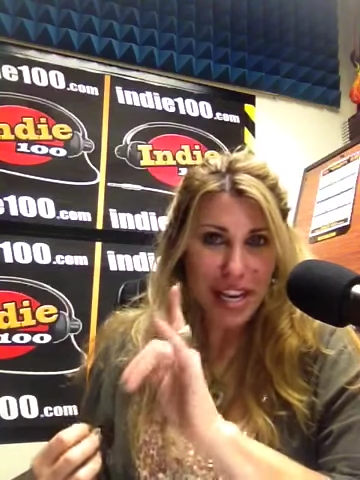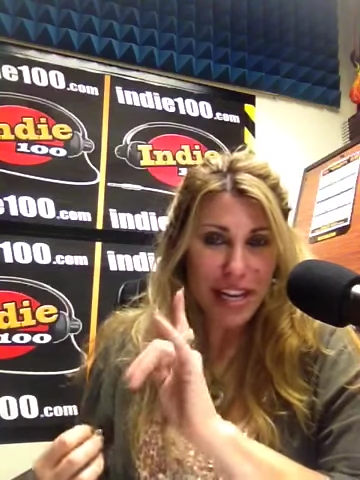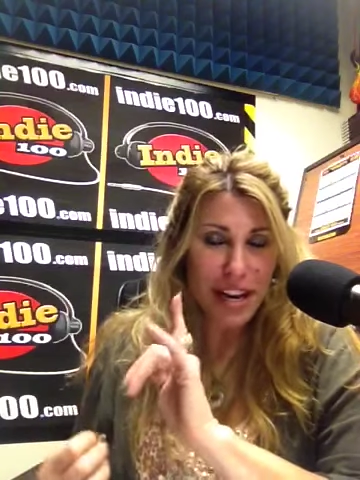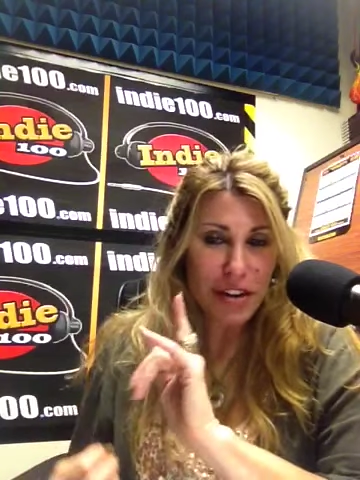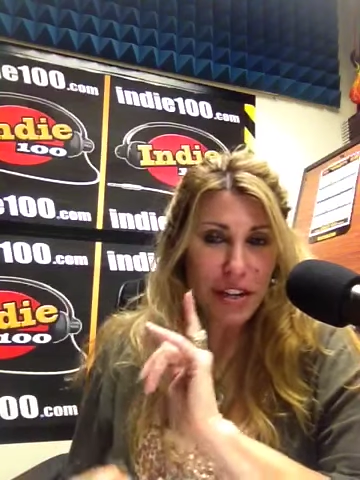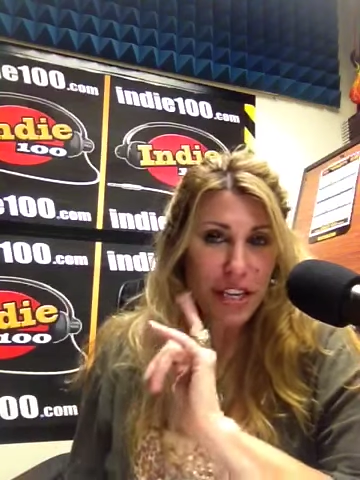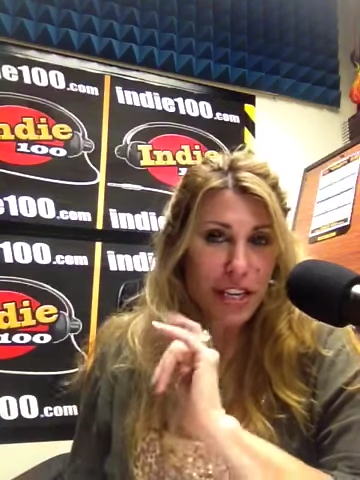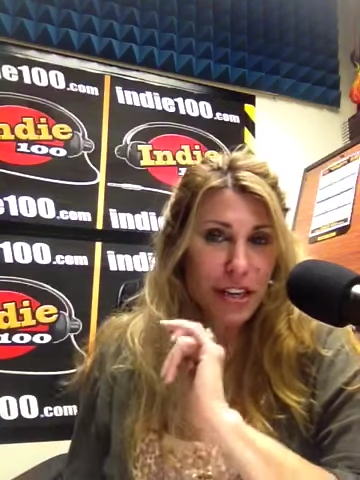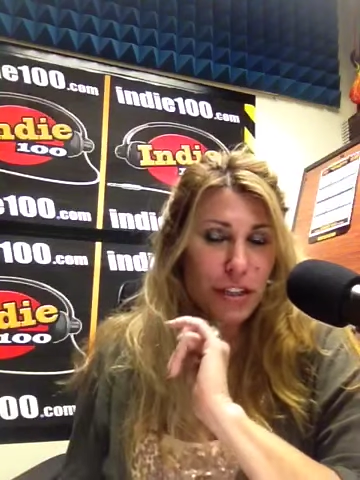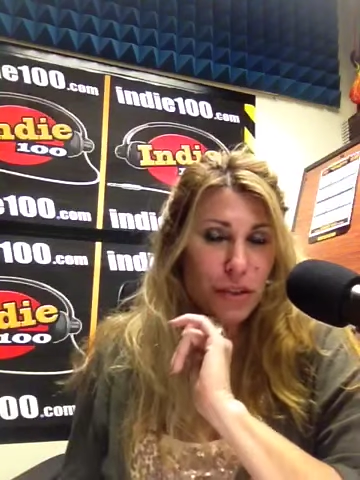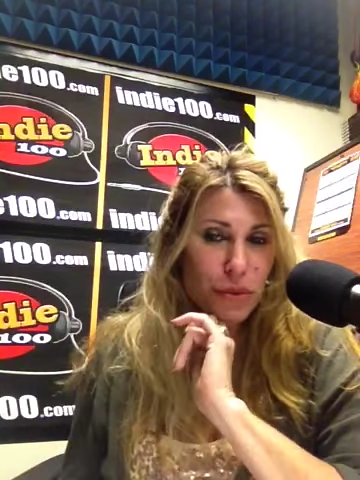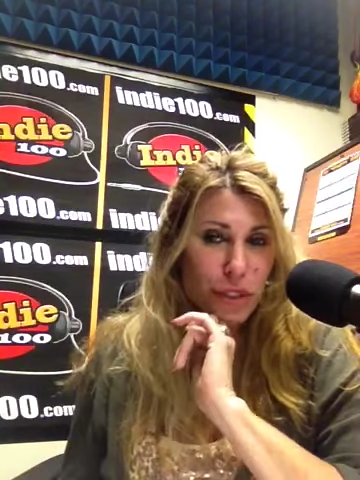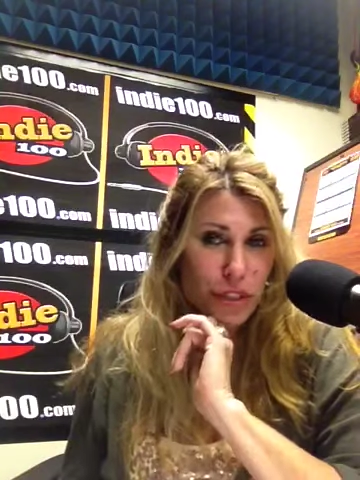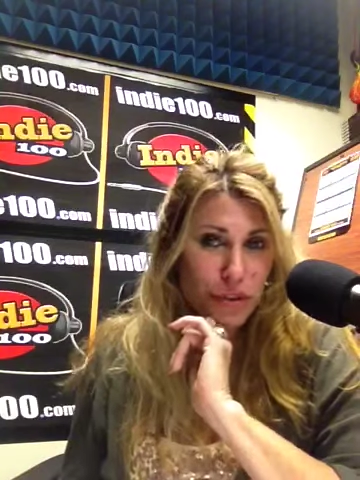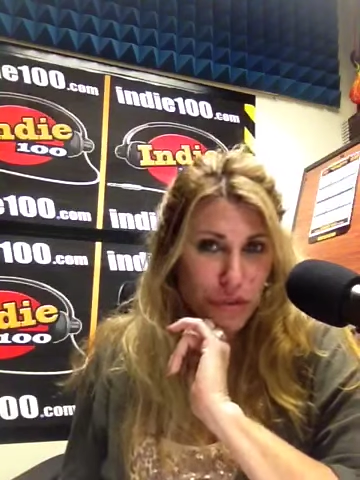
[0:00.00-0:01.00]
Now,
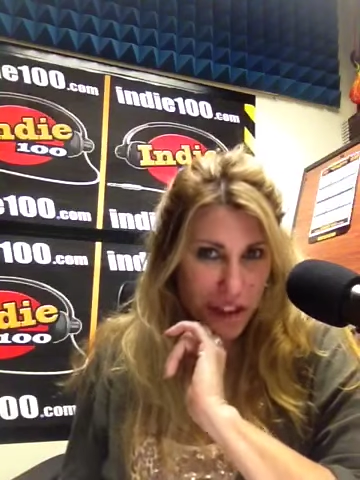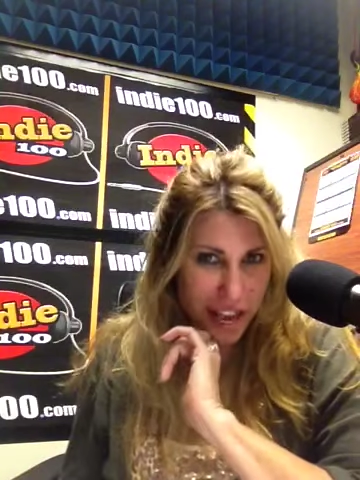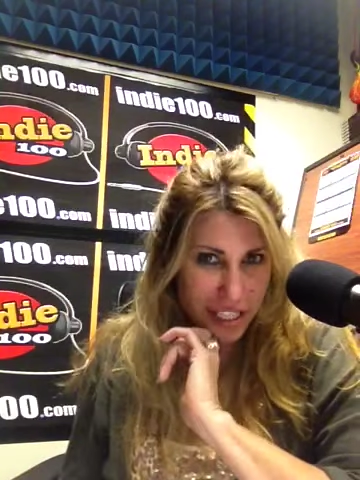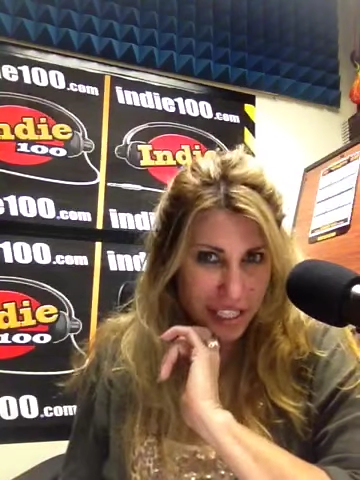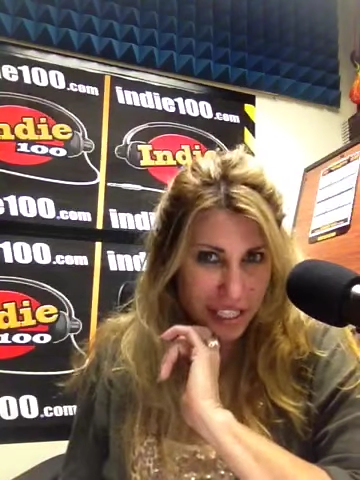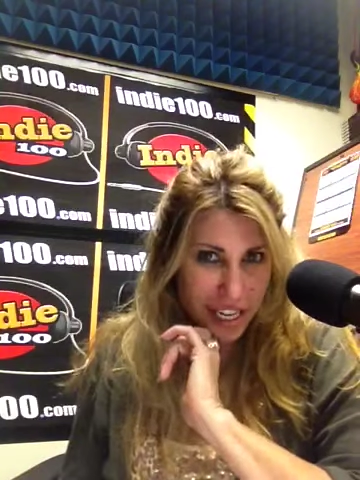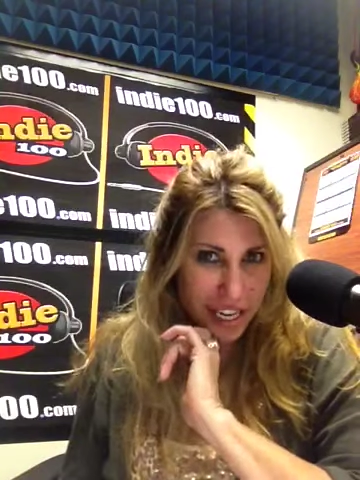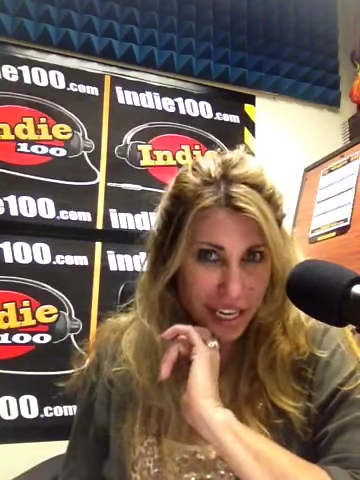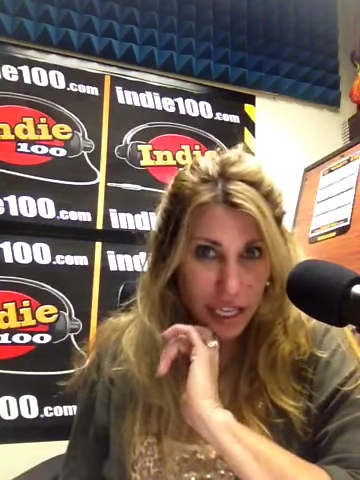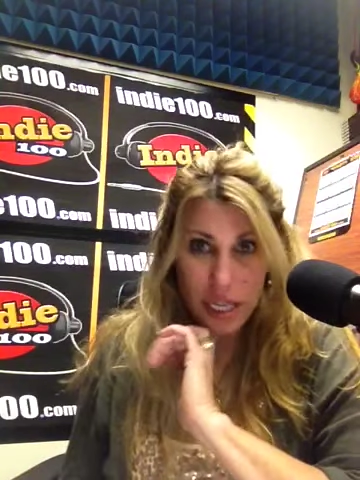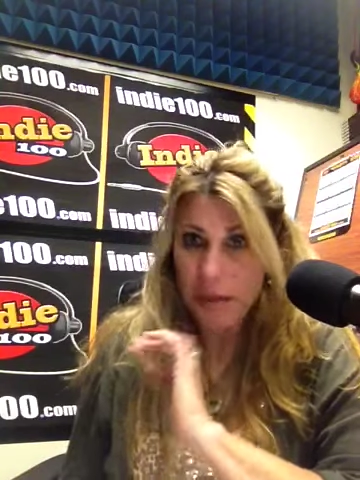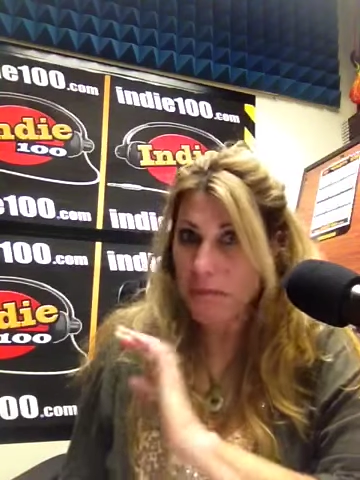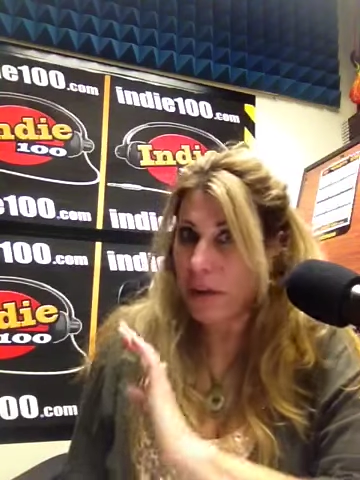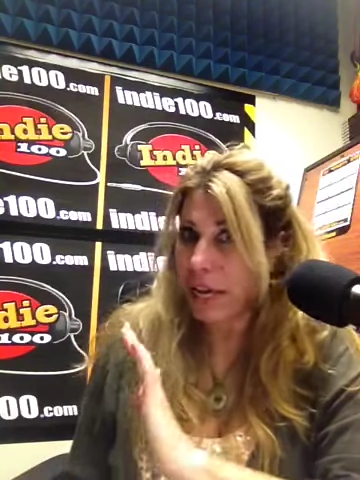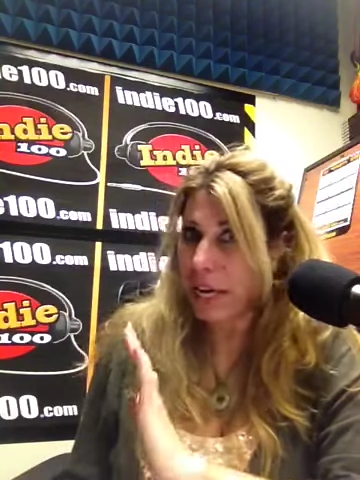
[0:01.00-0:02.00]
here's what's
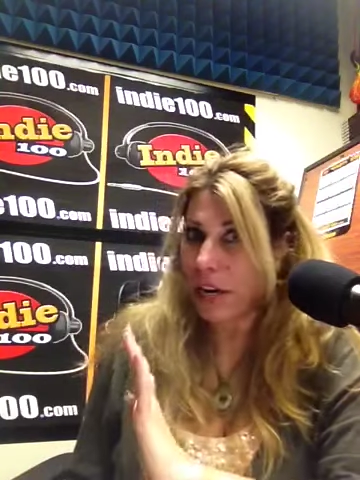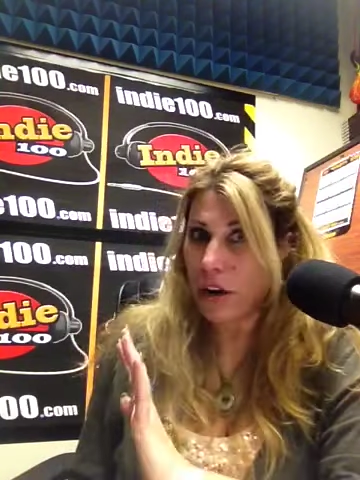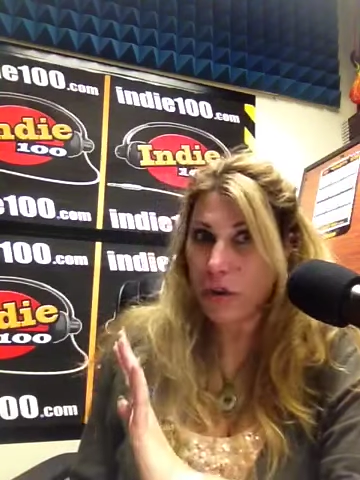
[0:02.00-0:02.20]
fascinating. It may not